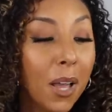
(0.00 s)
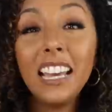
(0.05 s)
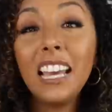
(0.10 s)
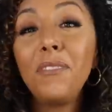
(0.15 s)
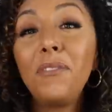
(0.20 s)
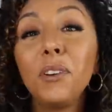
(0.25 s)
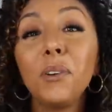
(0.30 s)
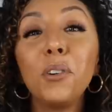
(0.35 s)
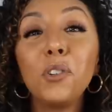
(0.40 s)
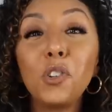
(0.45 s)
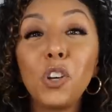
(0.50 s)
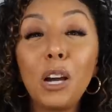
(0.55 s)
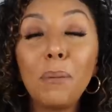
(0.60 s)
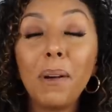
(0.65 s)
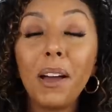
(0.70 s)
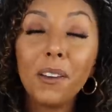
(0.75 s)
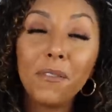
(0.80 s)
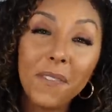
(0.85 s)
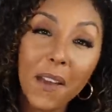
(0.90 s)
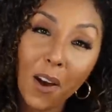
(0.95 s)
If you enjoy
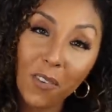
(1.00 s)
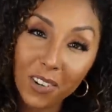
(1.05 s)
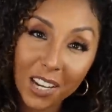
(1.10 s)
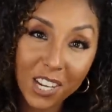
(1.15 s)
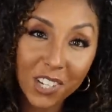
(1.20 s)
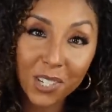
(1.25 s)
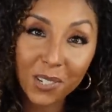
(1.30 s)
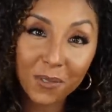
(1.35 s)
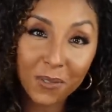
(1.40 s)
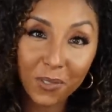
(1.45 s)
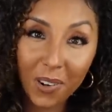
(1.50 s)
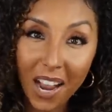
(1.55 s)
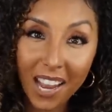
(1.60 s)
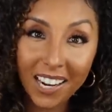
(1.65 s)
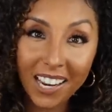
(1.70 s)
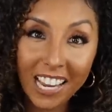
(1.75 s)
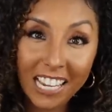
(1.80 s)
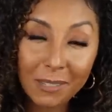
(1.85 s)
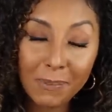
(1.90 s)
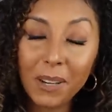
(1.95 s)
my Foundation
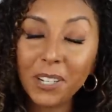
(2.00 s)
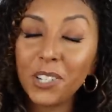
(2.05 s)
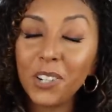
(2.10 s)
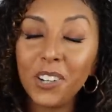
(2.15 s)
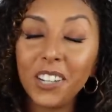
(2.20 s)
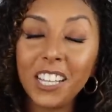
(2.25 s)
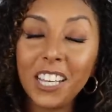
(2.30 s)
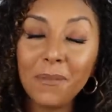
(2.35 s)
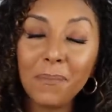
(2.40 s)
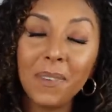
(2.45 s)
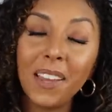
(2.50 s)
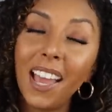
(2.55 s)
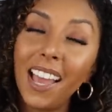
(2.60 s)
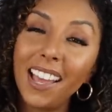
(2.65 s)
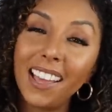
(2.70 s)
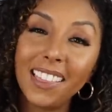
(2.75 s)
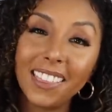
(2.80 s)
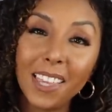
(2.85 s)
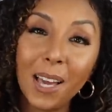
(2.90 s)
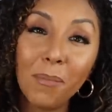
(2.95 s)
Fridays, make sure to give me
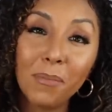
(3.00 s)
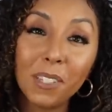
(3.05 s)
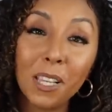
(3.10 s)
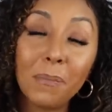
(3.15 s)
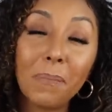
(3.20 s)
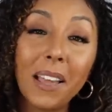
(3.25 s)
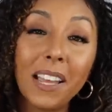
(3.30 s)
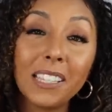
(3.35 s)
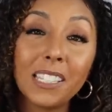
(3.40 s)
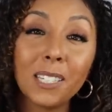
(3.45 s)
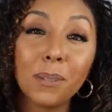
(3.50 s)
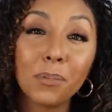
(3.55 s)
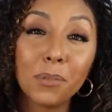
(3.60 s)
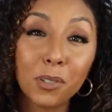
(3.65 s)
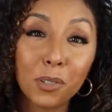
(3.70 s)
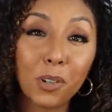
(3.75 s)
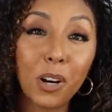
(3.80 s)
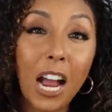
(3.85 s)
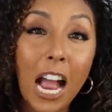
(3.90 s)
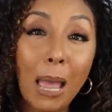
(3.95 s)
a thumbs up and
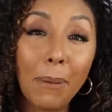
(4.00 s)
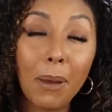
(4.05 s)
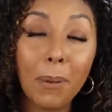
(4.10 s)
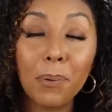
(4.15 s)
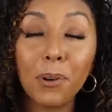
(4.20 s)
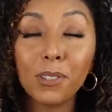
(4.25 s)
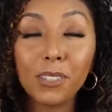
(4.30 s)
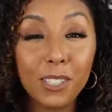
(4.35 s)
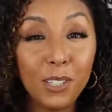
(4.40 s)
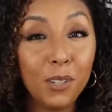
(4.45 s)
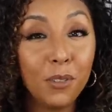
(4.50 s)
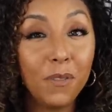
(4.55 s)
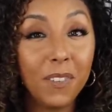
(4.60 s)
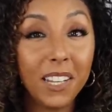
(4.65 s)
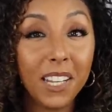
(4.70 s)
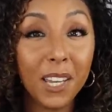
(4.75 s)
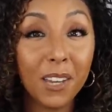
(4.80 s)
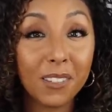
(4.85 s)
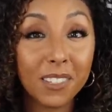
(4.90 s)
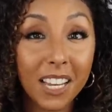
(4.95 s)
subscribe. I post new
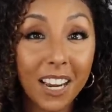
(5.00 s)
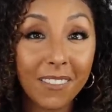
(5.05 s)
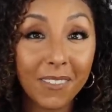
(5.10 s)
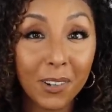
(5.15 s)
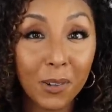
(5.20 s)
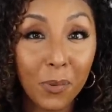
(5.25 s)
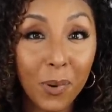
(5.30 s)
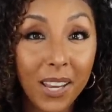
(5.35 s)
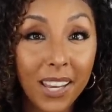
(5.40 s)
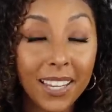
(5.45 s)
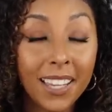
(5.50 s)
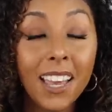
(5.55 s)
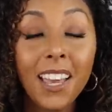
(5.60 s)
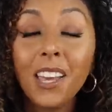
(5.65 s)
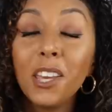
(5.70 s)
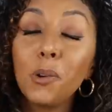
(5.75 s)
videos every week.